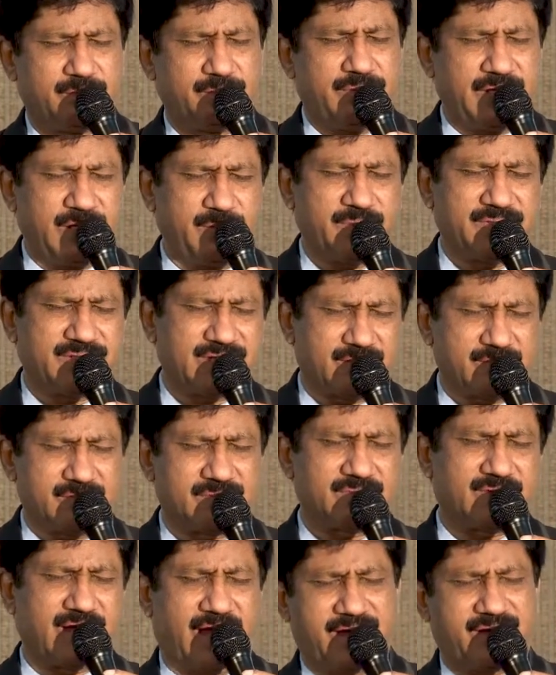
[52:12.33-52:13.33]
Be with
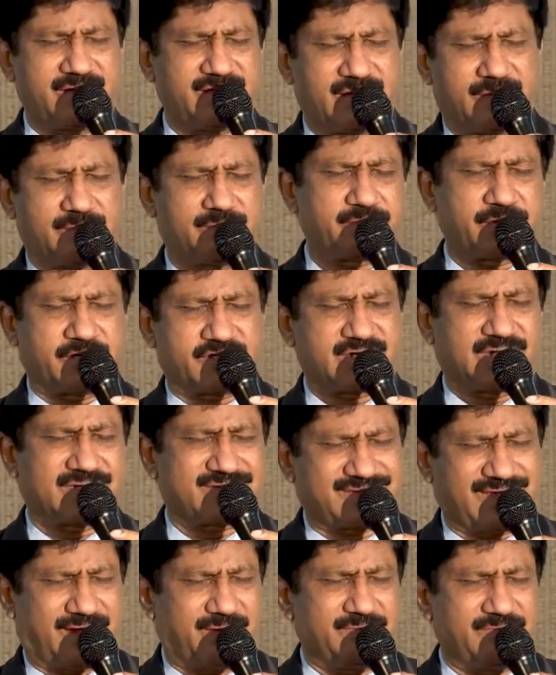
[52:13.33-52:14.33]
them, guide them,
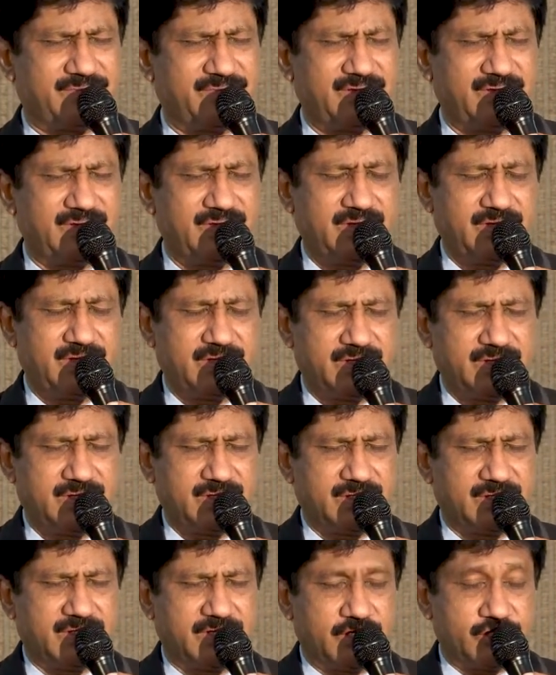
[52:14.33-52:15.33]
protect them.
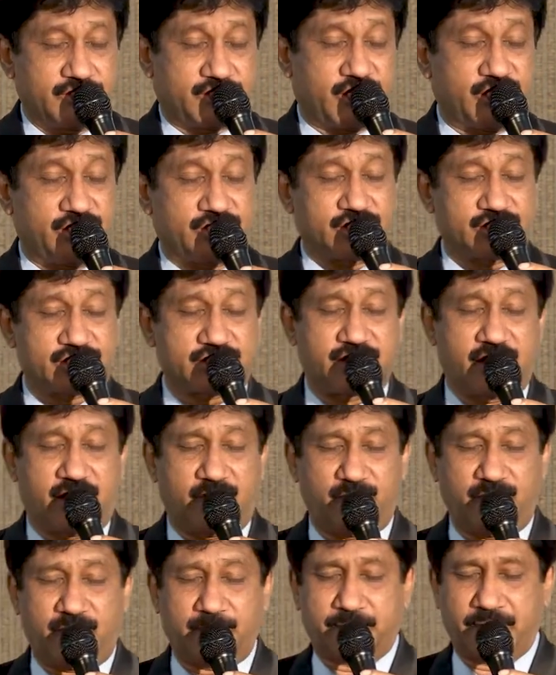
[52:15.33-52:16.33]
In Jesus'
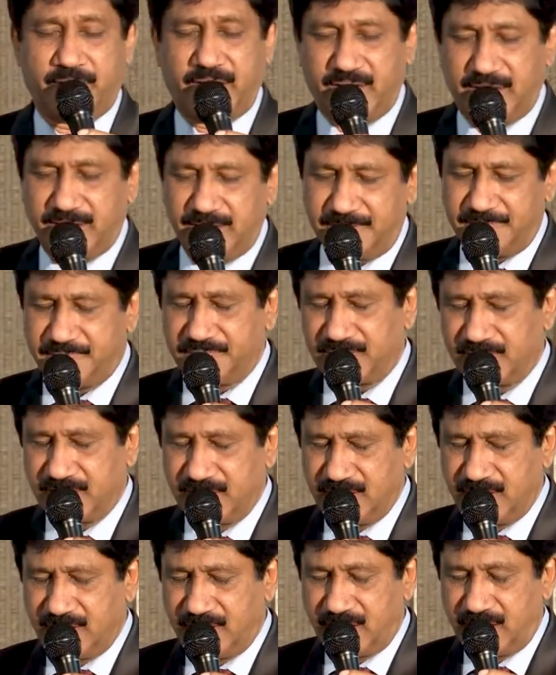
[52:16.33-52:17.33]
name we pray.
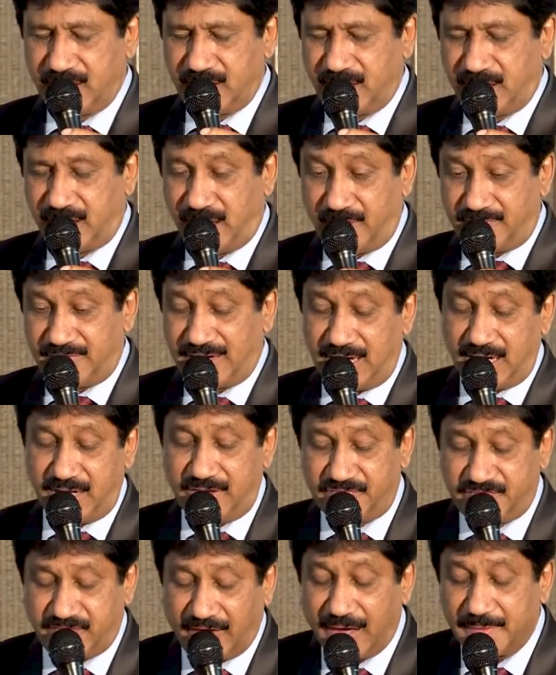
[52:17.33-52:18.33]

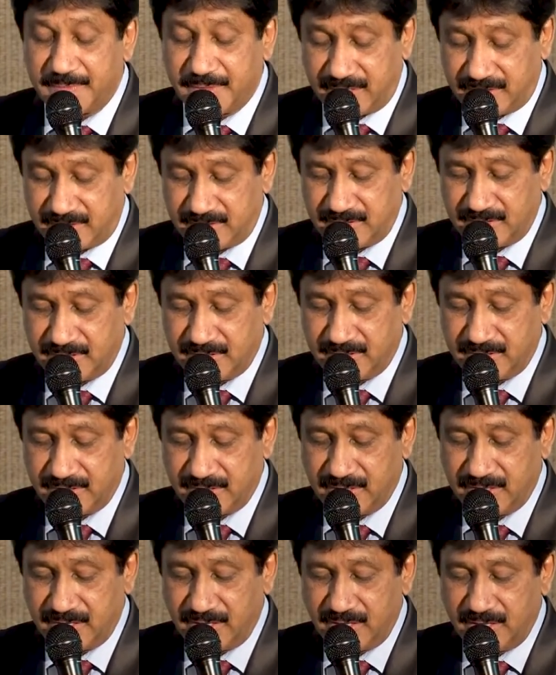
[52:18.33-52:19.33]
Heavenly Father,
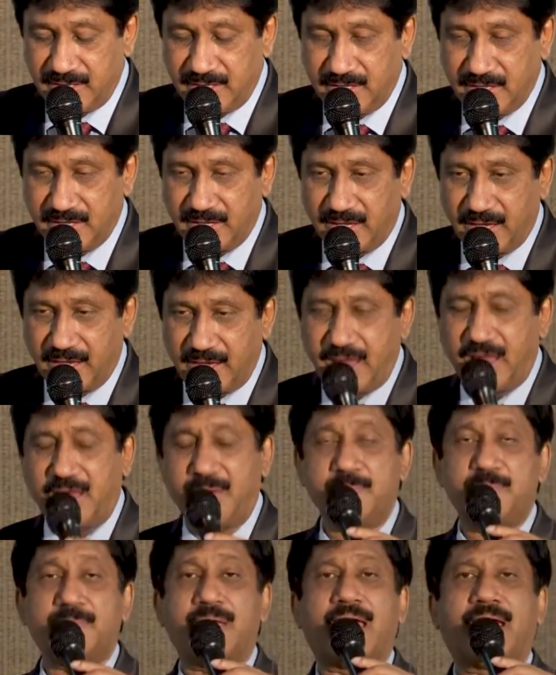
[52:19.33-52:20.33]

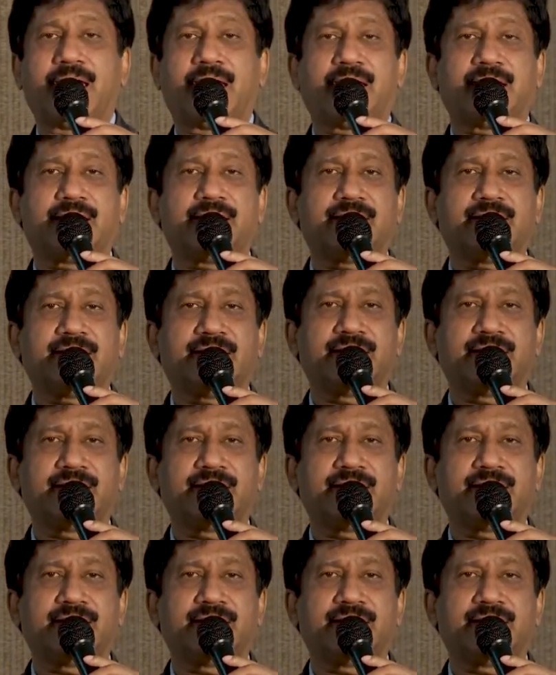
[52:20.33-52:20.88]
Amen.